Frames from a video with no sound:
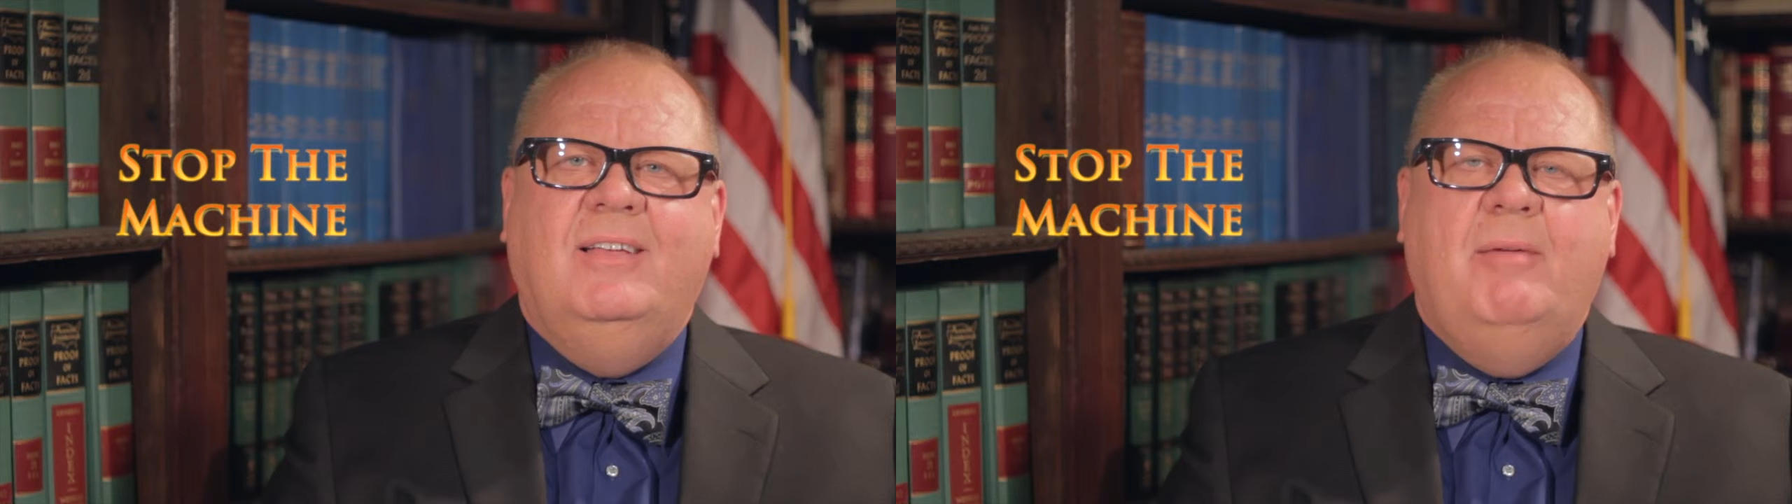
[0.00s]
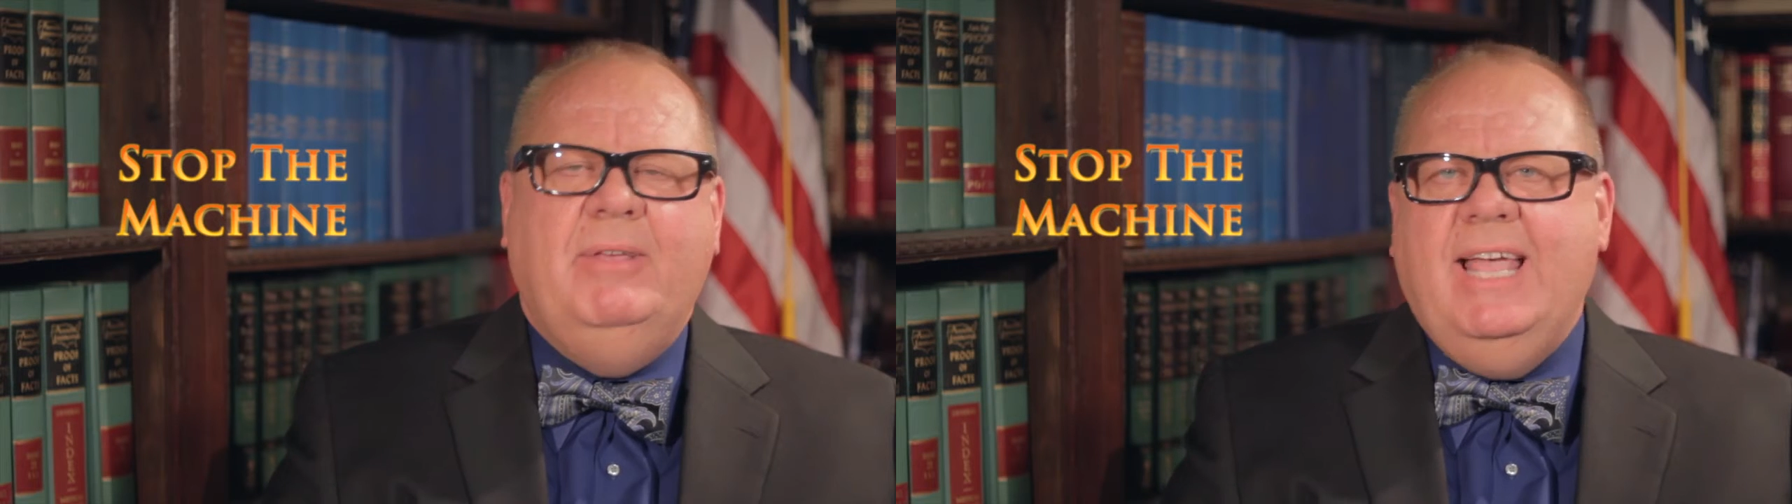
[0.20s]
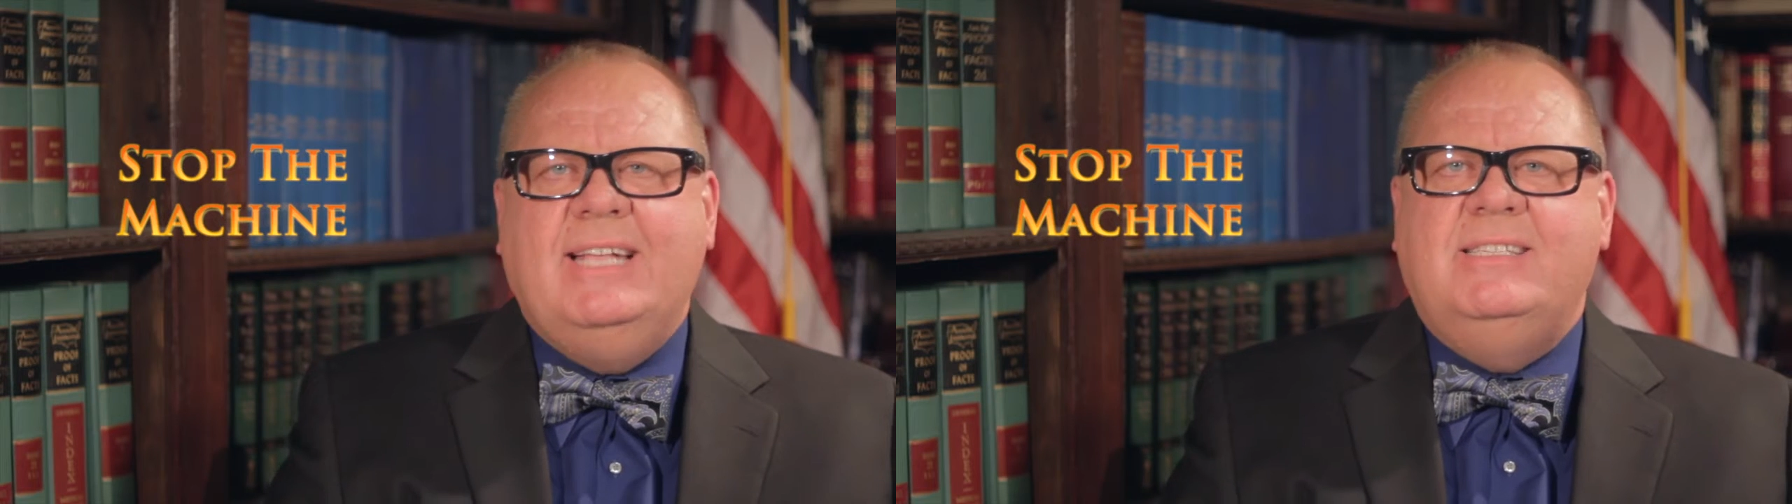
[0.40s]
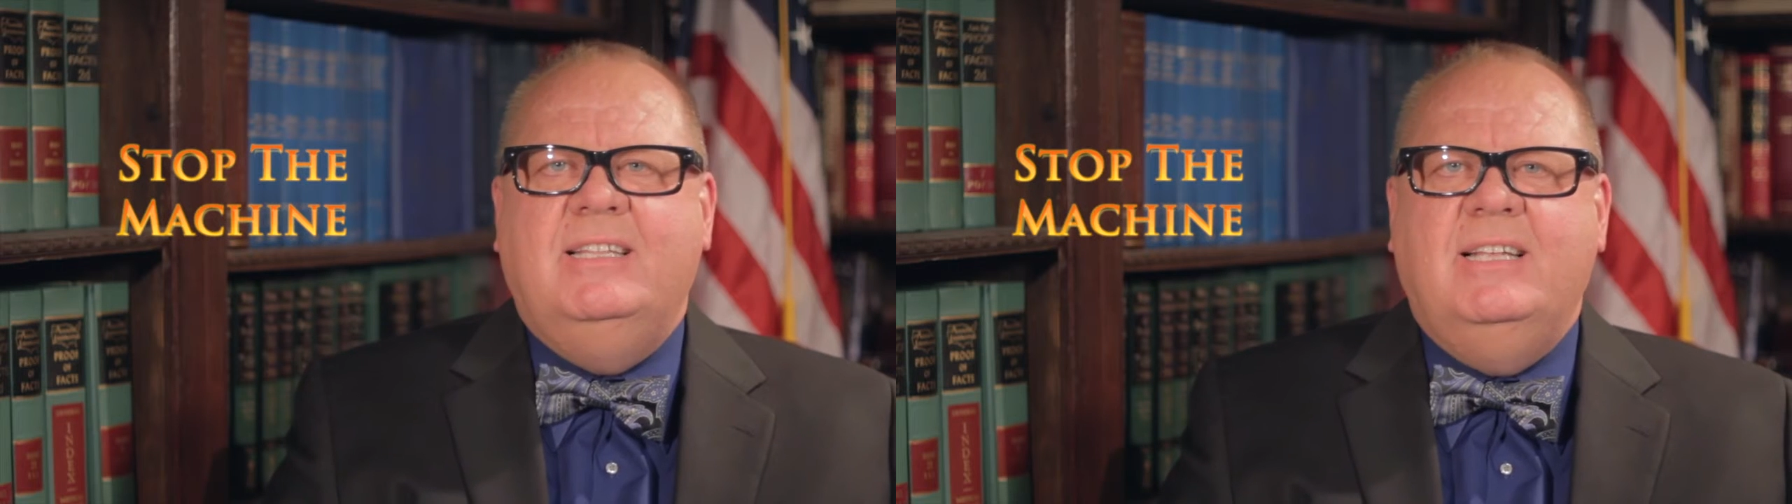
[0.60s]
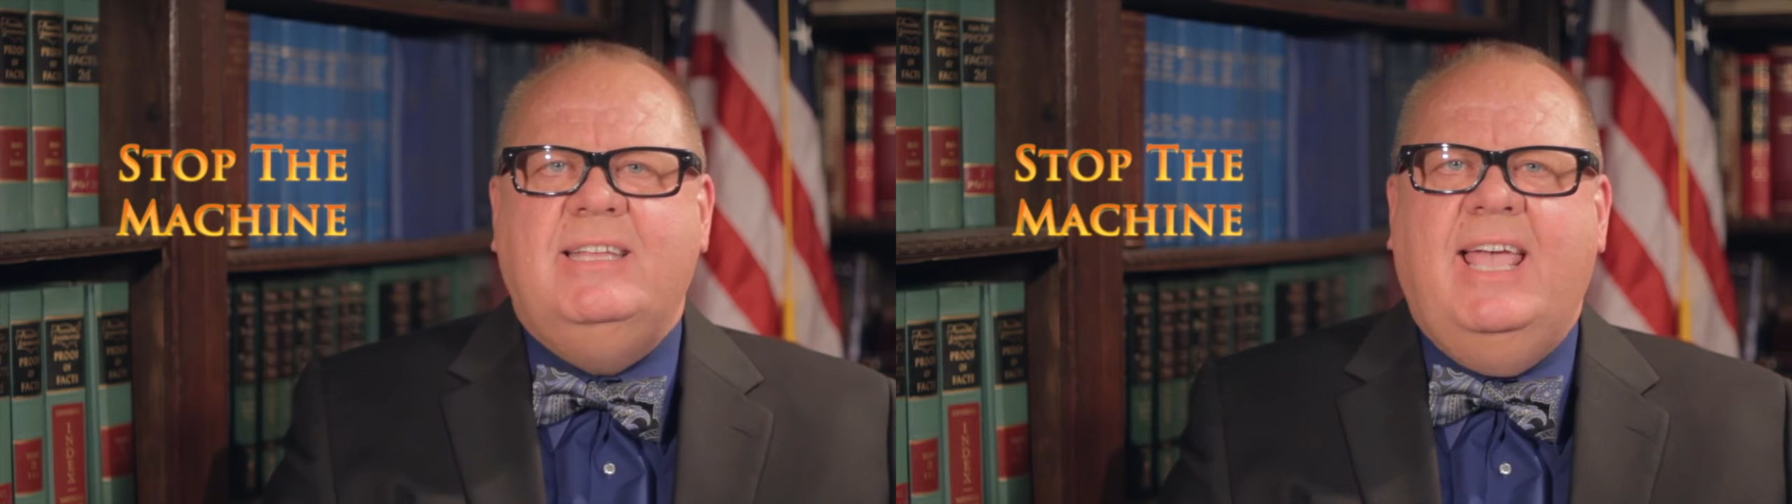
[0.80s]
I mean, that's
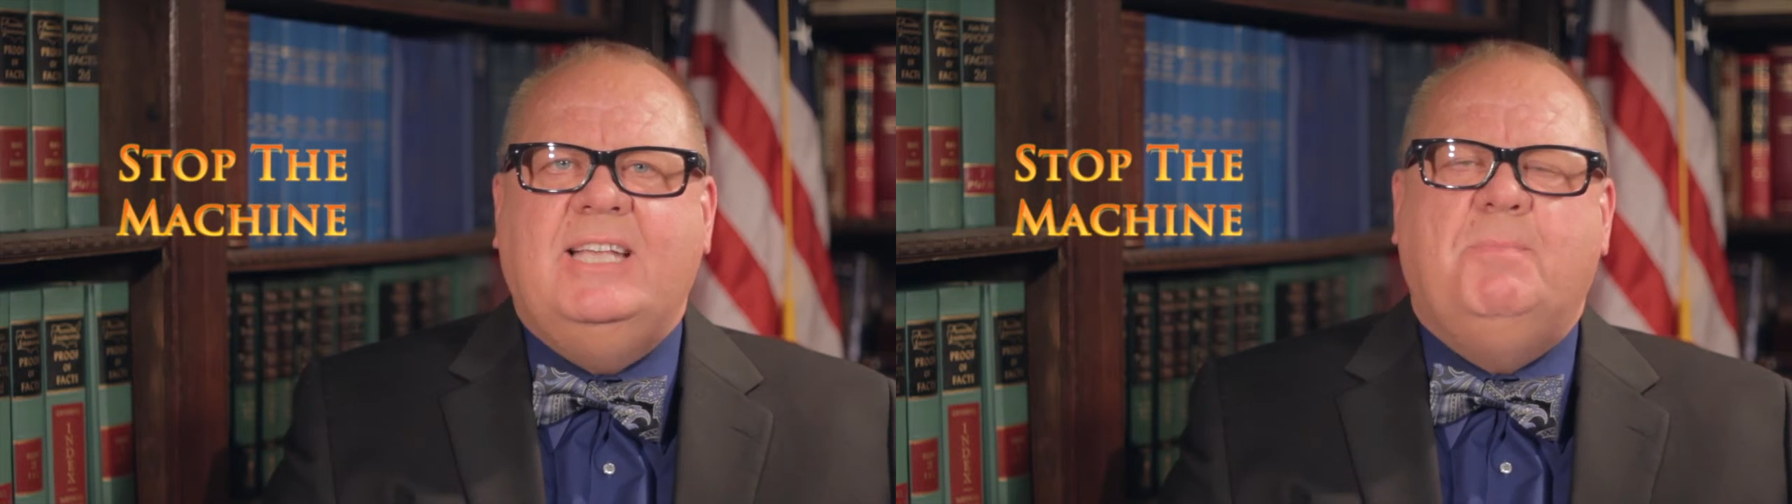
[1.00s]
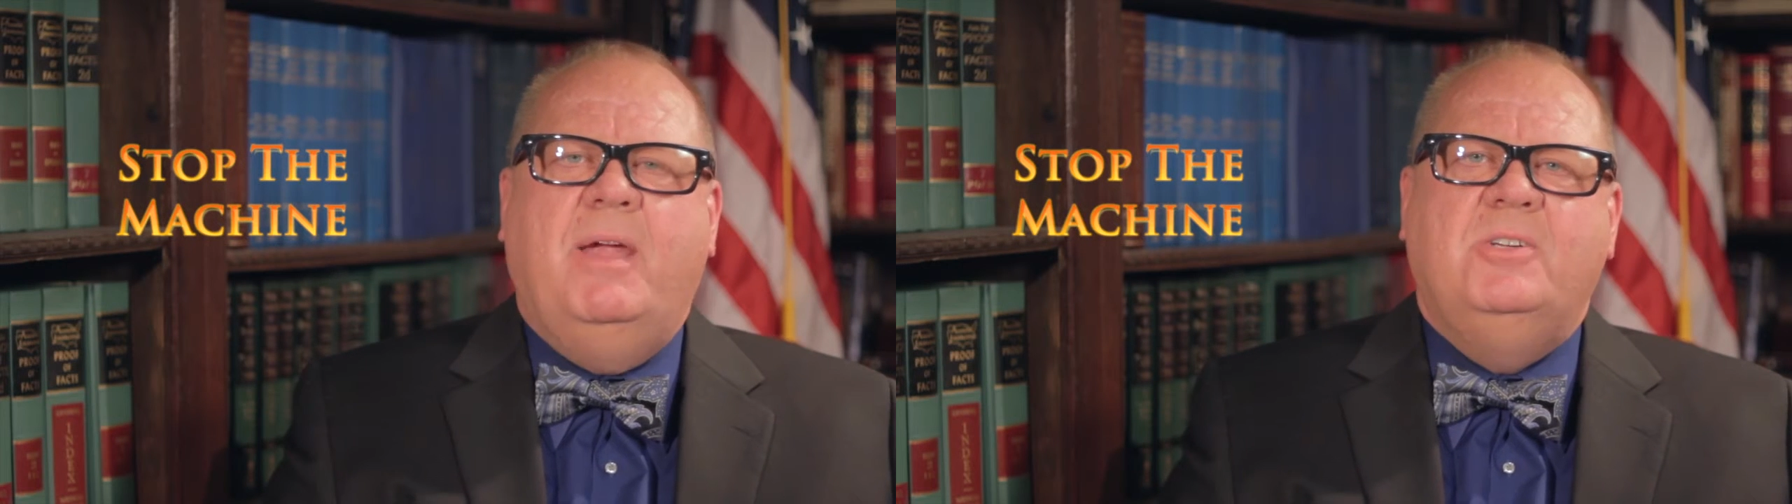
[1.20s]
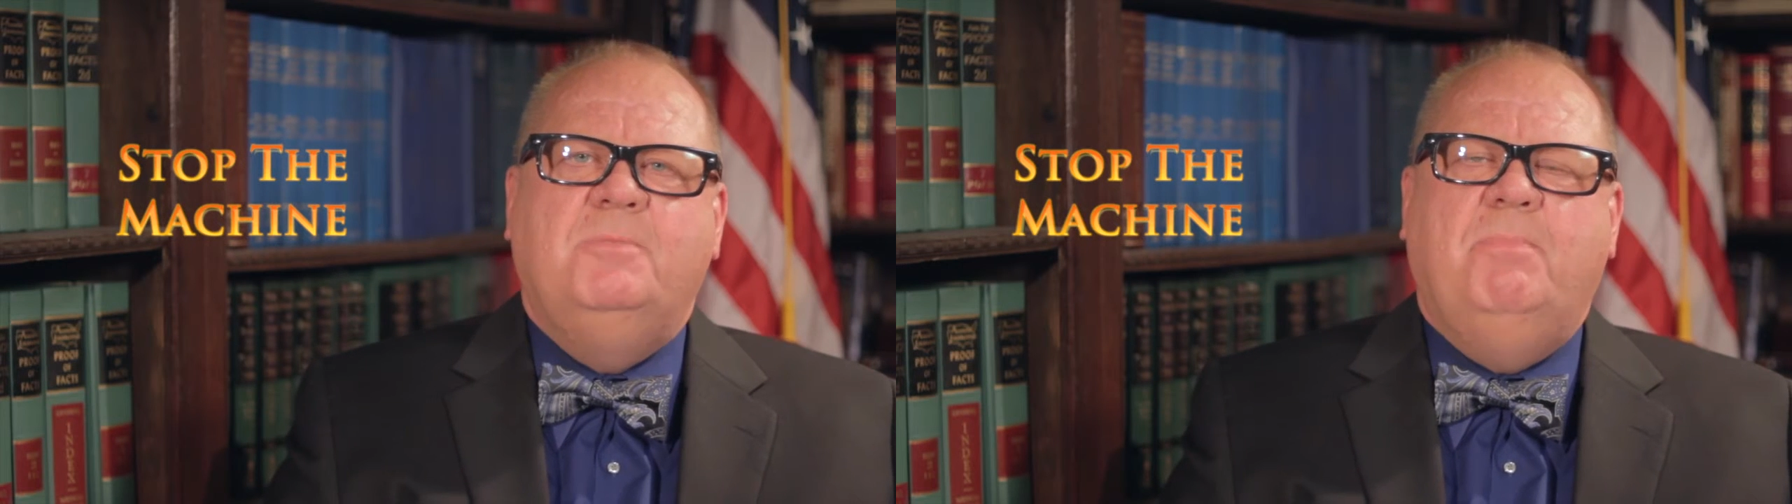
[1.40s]
in the taxpayer's